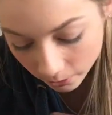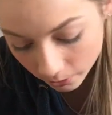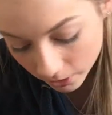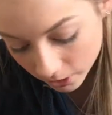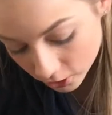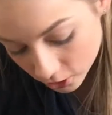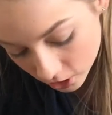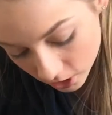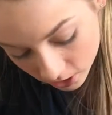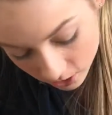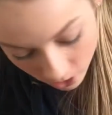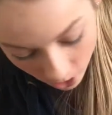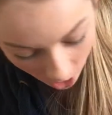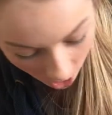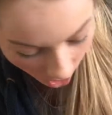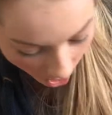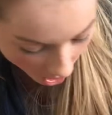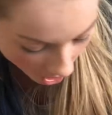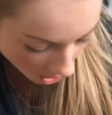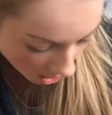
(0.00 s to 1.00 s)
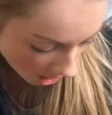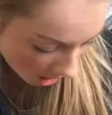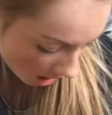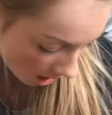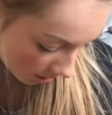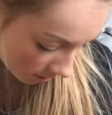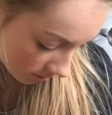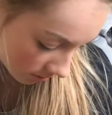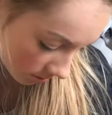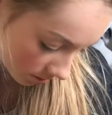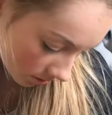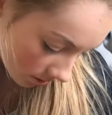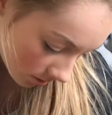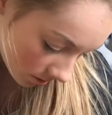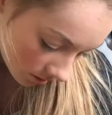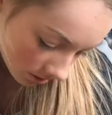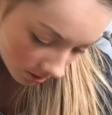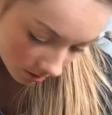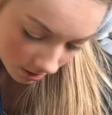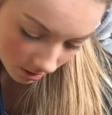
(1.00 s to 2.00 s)
which is called
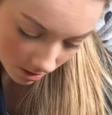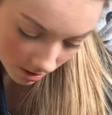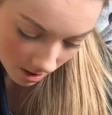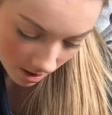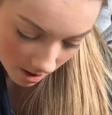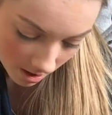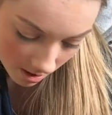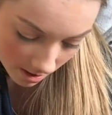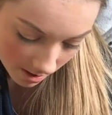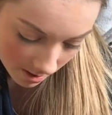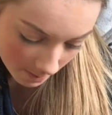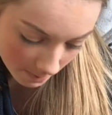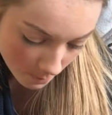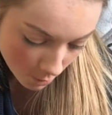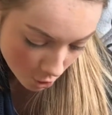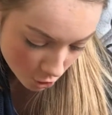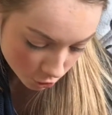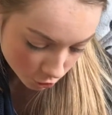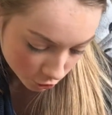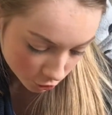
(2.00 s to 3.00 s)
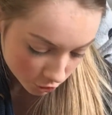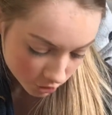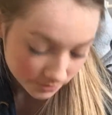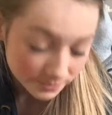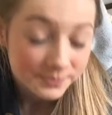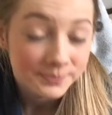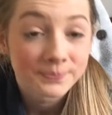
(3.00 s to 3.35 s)
Mousse.